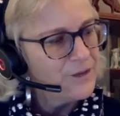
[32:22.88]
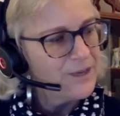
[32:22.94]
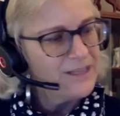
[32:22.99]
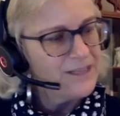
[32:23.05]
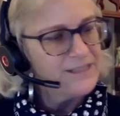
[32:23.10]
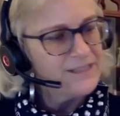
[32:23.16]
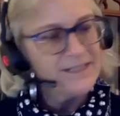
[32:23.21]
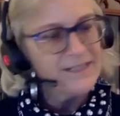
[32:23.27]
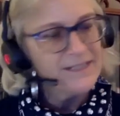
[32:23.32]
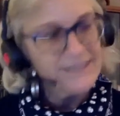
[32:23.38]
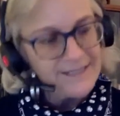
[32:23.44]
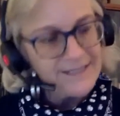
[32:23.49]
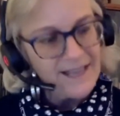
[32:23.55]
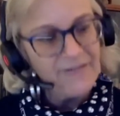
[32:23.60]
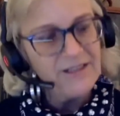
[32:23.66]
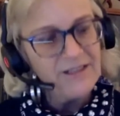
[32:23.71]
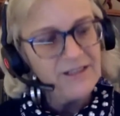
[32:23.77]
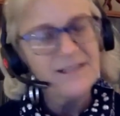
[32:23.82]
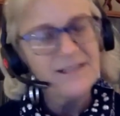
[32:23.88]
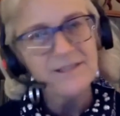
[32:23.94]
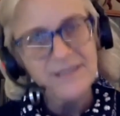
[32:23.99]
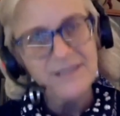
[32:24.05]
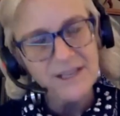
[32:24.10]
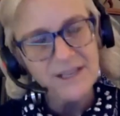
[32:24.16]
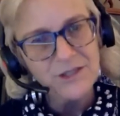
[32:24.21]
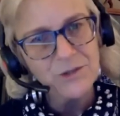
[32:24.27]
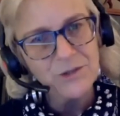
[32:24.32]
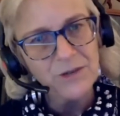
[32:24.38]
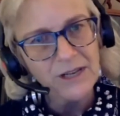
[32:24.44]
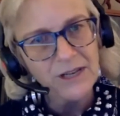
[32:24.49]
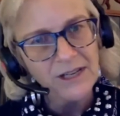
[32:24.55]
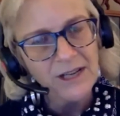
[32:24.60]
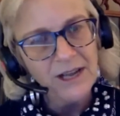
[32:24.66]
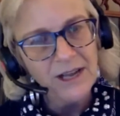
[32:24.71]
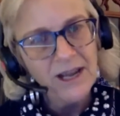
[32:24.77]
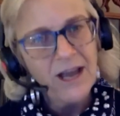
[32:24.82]
into the 17th
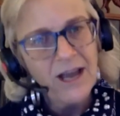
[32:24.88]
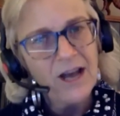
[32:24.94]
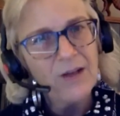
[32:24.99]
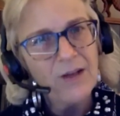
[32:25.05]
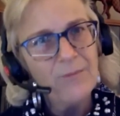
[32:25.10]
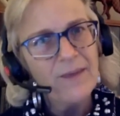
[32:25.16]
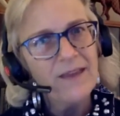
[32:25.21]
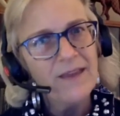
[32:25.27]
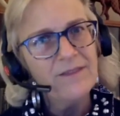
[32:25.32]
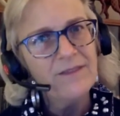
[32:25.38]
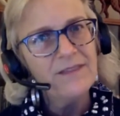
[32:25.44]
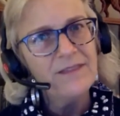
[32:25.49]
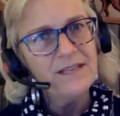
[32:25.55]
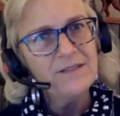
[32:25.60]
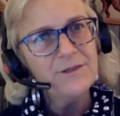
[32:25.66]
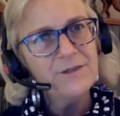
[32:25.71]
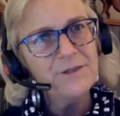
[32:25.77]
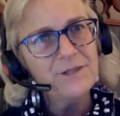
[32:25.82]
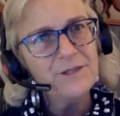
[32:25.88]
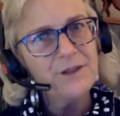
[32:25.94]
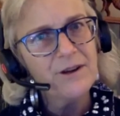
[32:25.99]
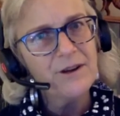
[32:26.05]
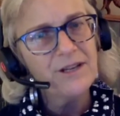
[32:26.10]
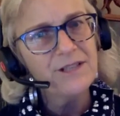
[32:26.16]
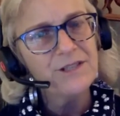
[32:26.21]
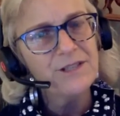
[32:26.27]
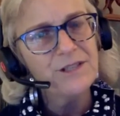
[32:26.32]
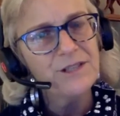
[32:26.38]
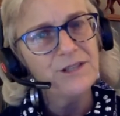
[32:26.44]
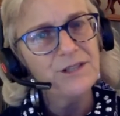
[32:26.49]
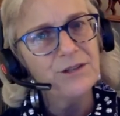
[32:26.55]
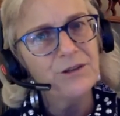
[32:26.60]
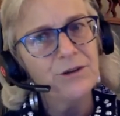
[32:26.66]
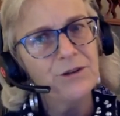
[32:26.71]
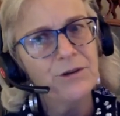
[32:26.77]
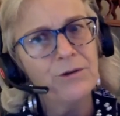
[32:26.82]
century, um, and things are starting
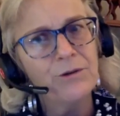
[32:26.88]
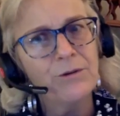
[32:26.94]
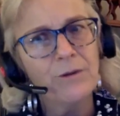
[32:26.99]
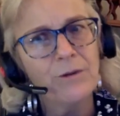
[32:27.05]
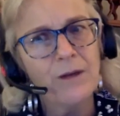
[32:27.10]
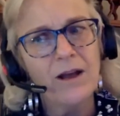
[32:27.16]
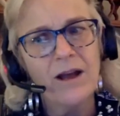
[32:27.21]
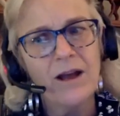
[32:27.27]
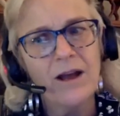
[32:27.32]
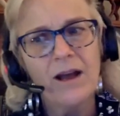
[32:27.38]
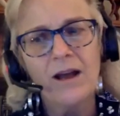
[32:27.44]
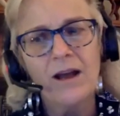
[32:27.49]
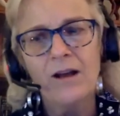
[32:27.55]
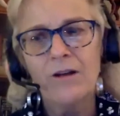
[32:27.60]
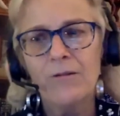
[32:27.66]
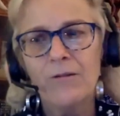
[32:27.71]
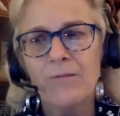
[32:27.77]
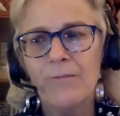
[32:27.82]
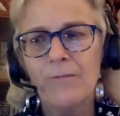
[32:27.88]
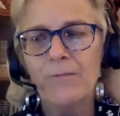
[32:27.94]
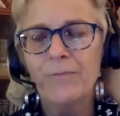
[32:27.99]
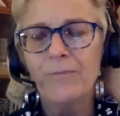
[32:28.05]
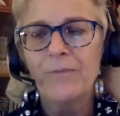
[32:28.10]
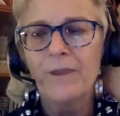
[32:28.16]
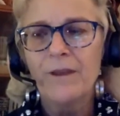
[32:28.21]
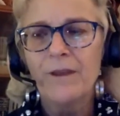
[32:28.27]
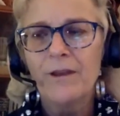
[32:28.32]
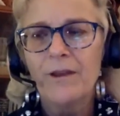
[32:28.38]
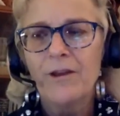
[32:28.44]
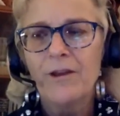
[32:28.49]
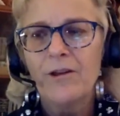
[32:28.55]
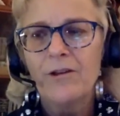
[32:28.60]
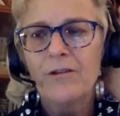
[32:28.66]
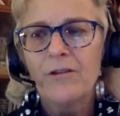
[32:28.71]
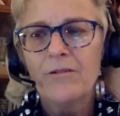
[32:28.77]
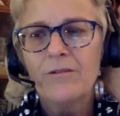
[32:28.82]
to. Um,
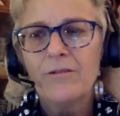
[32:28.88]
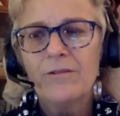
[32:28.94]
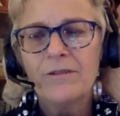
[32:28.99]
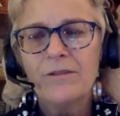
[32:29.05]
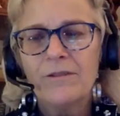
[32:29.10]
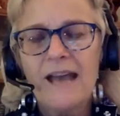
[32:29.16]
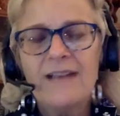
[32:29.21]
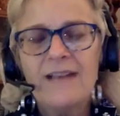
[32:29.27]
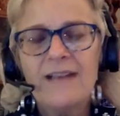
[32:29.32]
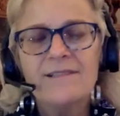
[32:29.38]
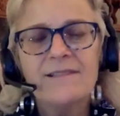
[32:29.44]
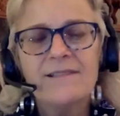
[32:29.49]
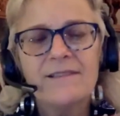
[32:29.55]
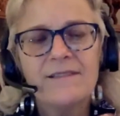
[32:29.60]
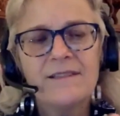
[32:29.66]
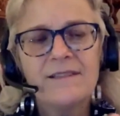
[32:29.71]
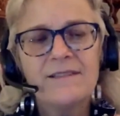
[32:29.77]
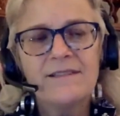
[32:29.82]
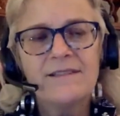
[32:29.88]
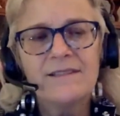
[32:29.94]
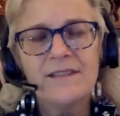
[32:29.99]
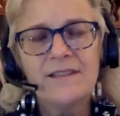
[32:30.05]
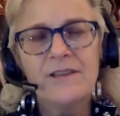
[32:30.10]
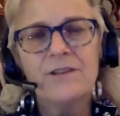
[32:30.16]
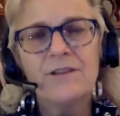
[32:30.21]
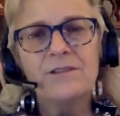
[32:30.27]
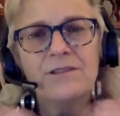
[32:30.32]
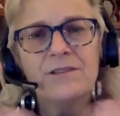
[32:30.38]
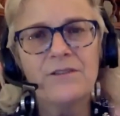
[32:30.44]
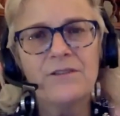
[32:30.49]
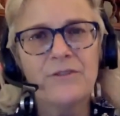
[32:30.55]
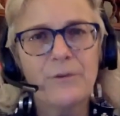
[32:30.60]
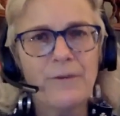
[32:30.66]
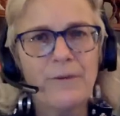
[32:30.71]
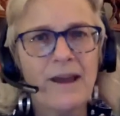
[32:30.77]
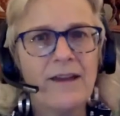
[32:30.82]
as the skills of
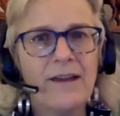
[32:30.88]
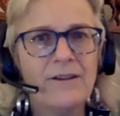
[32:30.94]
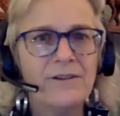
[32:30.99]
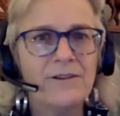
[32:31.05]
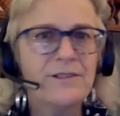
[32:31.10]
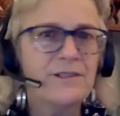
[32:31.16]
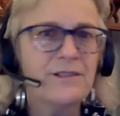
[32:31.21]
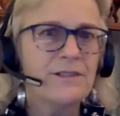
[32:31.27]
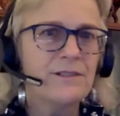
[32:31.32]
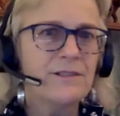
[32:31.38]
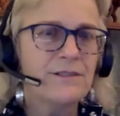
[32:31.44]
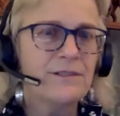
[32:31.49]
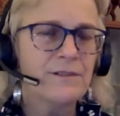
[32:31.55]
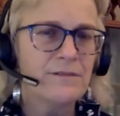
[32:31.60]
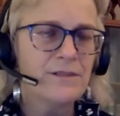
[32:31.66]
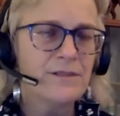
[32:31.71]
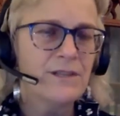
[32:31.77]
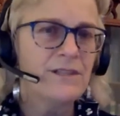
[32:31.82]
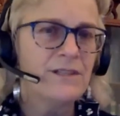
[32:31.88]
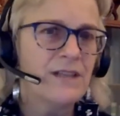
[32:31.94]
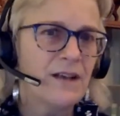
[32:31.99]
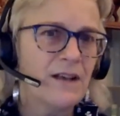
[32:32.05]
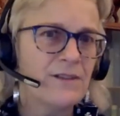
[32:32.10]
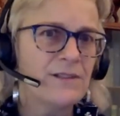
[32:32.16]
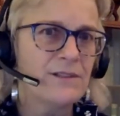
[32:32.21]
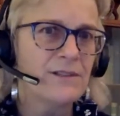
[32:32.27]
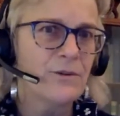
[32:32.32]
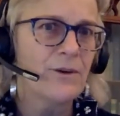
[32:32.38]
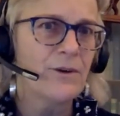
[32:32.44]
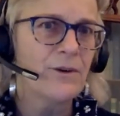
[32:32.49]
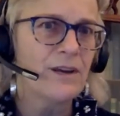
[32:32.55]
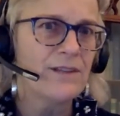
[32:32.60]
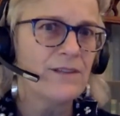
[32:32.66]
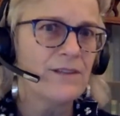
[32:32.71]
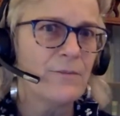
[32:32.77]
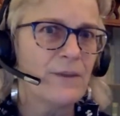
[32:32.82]
the writers to to tell
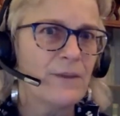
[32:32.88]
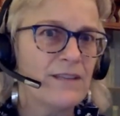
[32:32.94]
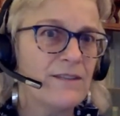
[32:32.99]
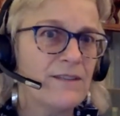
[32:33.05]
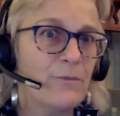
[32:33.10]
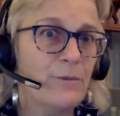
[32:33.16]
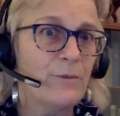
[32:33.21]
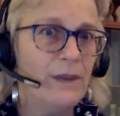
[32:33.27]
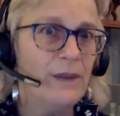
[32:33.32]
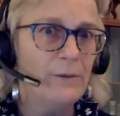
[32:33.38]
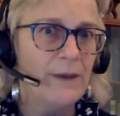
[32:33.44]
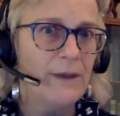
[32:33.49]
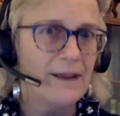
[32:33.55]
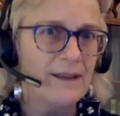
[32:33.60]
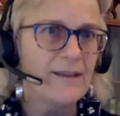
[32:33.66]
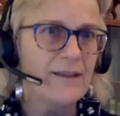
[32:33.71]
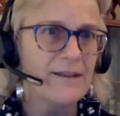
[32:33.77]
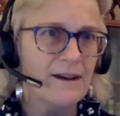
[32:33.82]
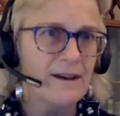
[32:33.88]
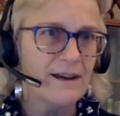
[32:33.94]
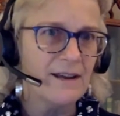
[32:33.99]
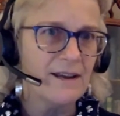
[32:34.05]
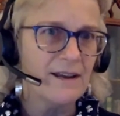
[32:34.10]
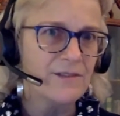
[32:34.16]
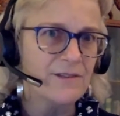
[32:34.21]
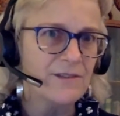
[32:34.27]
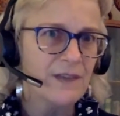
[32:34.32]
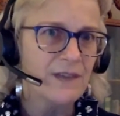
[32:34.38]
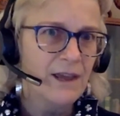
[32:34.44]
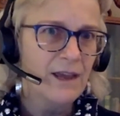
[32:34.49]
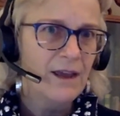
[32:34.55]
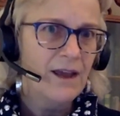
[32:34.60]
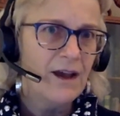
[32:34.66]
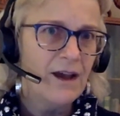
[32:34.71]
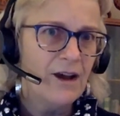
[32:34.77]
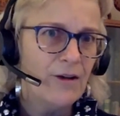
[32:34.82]
stories in ways that we recognize
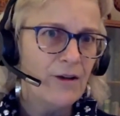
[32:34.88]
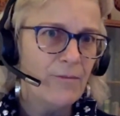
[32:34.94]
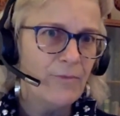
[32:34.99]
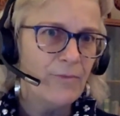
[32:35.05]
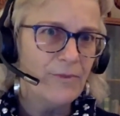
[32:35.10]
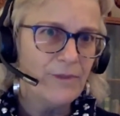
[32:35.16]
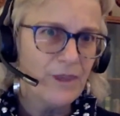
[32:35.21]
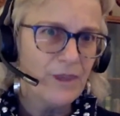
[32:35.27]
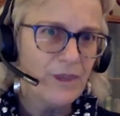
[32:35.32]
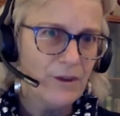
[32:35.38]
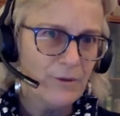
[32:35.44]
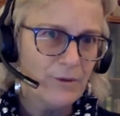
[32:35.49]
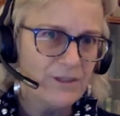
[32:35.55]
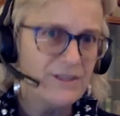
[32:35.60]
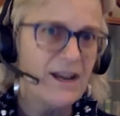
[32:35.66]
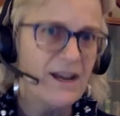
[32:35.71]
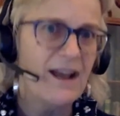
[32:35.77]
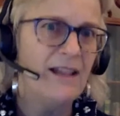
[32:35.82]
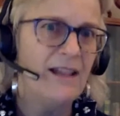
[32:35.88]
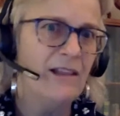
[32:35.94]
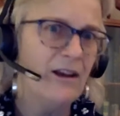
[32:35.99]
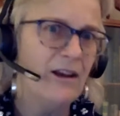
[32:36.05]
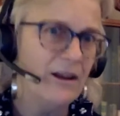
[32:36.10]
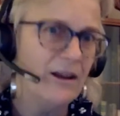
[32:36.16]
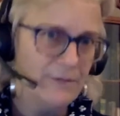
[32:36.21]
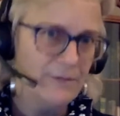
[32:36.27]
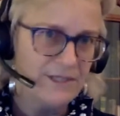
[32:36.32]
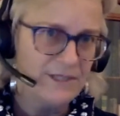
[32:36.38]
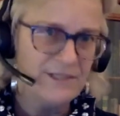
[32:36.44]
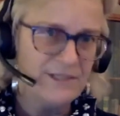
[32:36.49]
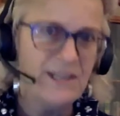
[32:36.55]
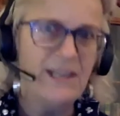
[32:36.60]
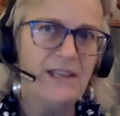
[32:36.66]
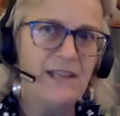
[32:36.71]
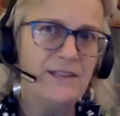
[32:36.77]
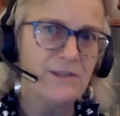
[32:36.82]
um, you know with dialogue with
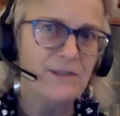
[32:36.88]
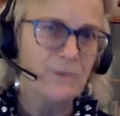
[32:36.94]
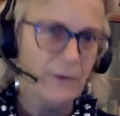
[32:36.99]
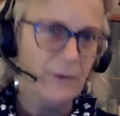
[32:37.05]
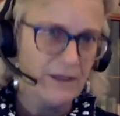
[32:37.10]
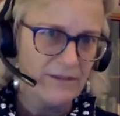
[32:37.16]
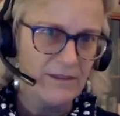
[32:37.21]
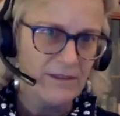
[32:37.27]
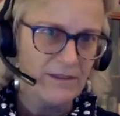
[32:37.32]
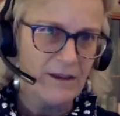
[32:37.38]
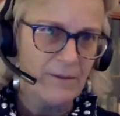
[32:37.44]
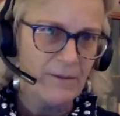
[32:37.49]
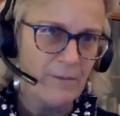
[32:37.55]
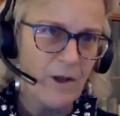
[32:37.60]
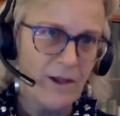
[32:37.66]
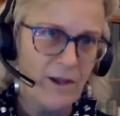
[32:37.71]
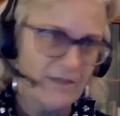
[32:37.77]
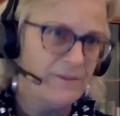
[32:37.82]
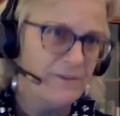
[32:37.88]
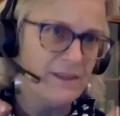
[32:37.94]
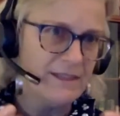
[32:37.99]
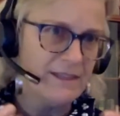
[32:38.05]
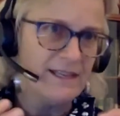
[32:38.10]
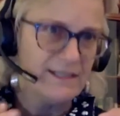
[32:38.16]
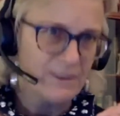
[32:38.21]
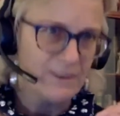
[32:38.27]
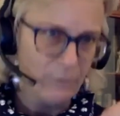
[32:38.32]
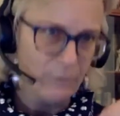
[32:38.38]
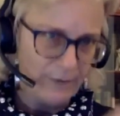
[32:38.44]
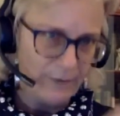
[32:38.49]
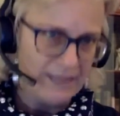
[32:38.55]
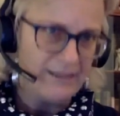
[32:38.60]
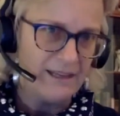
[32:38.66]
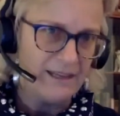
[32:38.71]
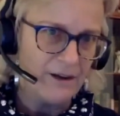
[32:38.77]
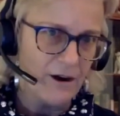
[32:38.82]
scenes with um, all of the things that we
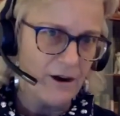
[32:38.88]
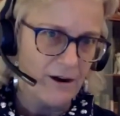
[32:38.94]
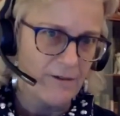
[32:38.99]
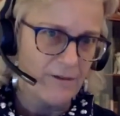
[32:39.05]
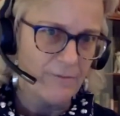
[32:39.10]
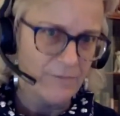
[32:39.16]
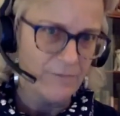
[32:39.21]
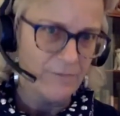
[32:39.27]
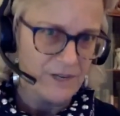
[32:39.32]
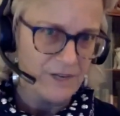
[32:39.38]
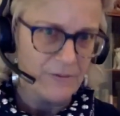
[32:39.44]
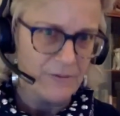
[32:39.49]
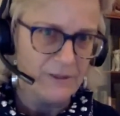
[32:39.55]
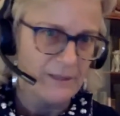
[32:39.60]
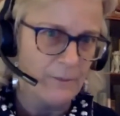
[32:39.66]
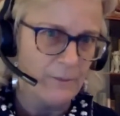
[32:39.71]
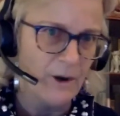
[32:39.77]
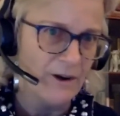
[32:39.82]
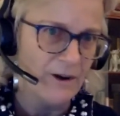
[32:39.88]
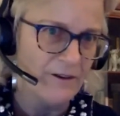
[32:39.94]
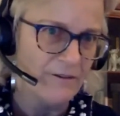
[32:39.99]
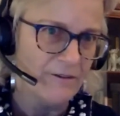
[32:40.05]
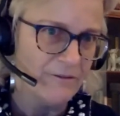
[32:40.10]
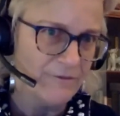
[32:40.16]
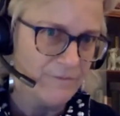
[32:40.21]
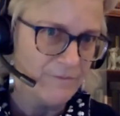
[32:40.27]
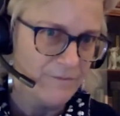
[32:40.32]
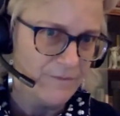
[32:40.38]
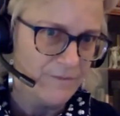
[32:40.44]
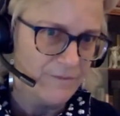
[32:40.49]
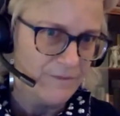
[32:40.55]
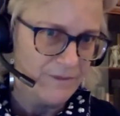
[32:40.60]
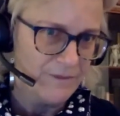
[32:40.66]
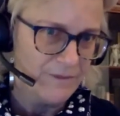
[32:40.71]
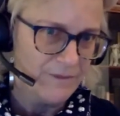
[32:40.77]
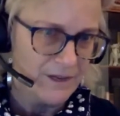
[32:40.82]
think are generally part of
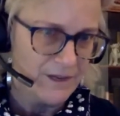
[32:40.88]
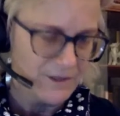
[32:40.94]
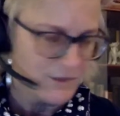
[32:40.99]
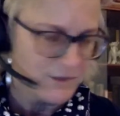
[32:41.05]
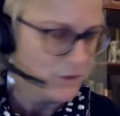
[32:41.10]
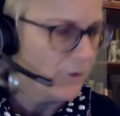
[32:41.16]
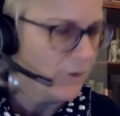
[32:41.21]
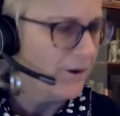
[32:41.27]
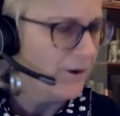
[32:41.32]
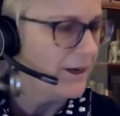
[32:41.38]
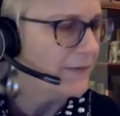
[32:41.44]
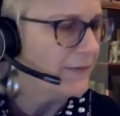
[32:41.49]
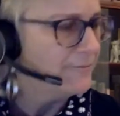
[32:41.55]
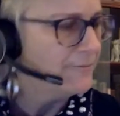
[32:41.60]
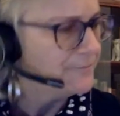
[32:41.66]
a story